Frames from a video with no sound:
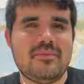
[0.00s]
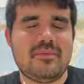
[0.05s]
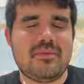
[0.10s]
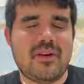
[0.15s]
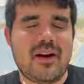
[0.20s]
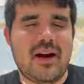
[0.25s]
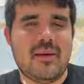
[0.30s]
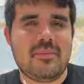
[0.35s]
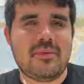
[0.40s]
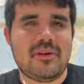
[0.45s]

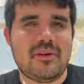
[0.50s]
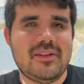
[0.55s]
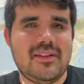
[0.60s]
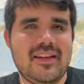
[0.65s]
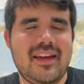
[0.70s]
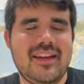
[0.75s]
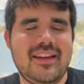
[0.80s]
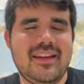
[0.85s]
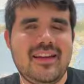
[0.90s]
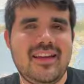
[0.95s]
proper
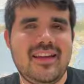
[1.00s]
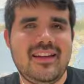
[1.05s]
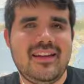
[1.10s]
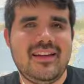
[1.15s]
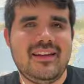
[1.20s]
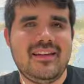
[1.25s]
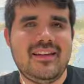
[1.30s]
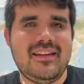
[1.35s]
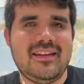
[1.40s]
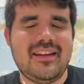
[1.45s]

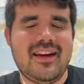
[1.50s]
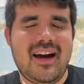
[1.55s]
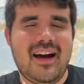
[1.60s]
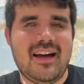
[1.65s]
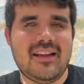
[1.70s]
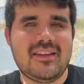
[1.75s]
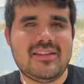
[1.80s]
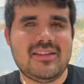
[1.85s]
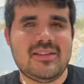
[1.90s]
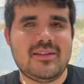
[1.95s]
dedicated
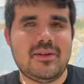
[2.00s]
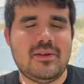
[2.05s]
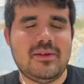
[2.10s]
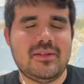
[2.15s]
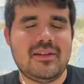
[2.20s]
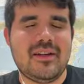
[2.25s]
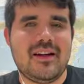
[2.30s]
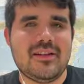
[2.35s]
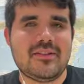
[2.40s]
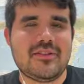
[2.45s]
hot to
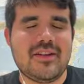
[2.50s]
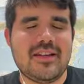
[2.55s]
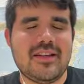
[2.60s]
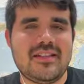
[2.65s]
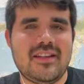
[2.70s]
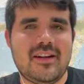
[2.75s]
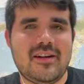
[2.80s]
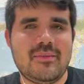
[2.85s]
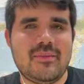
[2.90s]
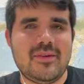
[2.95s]
cold
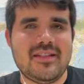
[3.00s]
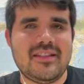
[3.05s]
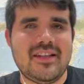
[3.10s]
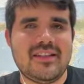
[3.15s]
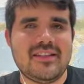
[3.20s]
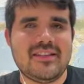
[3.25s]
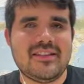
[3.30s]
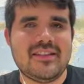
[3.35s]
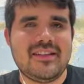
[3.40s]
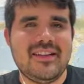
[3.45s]
contrast therapy
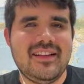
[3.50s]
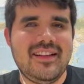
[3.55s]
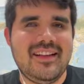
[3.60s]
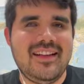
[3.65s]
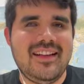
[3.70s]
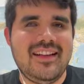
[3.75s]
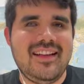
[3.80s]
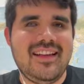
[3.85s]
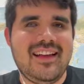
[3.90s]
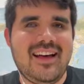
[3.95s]
center.
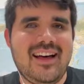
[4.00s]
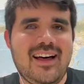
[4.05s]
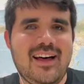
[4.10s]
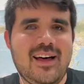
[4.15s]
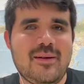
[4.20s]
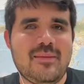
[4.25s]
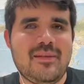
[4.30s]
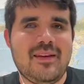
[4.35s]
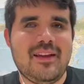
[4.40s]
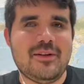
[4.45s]

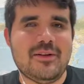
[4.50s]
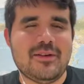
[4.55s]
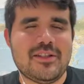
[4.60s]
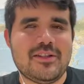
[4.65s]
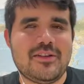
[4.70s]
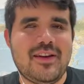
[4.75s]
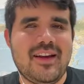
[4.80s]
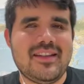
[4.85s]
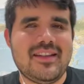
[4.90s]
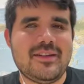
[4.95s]
And it
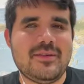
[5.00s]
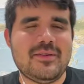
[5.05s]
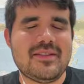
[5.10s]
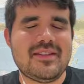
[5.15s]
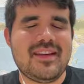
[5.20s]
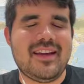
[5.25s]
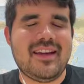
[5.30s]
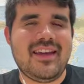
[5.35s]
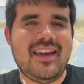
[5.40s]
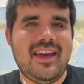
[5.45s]
was crazy. It was
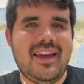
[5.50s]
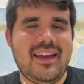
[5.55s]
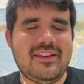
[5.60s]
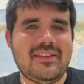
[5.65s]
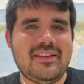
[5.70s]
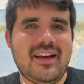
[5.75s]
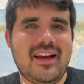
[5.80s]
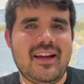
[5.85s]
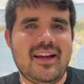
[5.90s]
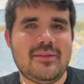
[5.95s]
like 8
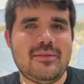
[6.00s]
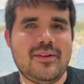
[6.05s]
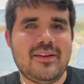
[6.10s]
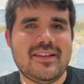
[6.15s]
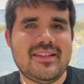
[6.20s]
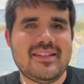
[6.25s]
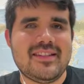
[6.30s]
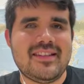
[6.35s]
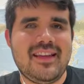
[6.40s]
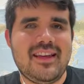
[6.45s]
or 9 of
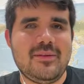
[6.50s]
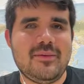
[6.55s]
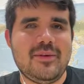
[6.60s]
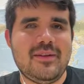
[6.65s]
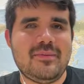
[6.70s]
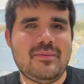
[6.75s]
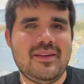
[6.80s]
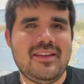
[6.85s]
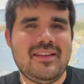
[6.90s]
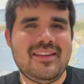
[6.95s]
us, and
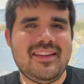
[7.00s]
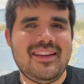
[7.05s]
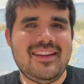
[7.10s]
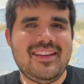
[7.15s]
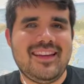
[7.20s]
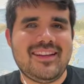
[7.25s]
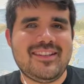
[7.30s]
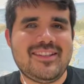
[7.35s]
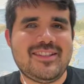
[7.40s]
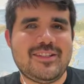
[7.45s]
we'd be
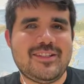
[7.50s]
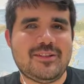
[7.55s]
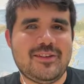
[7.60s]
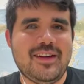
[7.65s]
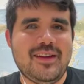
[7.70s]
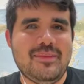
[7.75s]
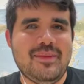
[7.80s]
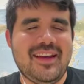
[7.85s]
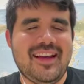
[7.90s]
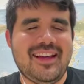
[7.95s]
like
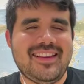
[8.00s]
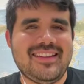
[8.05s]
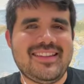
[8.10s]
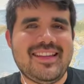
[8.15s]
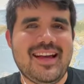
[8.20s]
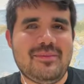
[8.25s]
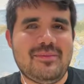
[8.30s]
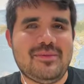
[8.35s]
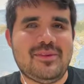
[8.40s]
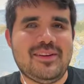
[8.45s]
screaming at the
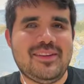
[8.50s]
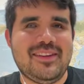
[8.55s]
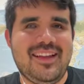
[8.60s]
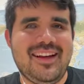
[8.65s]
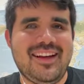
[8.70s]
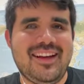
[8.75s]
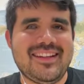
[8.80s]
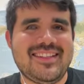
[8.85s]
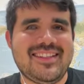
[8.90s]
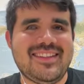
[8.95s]
top of our
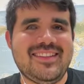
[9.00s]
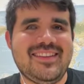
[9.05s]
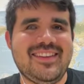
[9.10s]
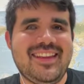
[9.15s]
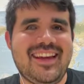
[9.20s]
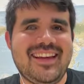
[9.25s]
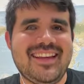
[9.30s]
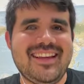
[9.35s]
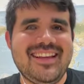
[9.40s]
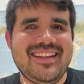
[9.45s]
lungs. So you
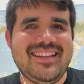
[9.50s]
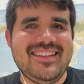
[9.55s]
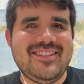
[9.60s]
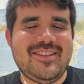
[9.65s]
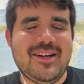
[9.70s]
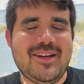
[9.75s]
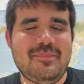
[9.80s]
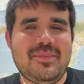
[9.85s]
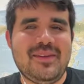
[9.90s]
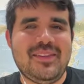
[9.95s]
like
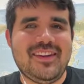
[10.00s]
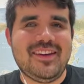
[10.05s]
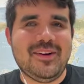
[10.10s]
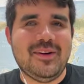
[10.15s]
jump in the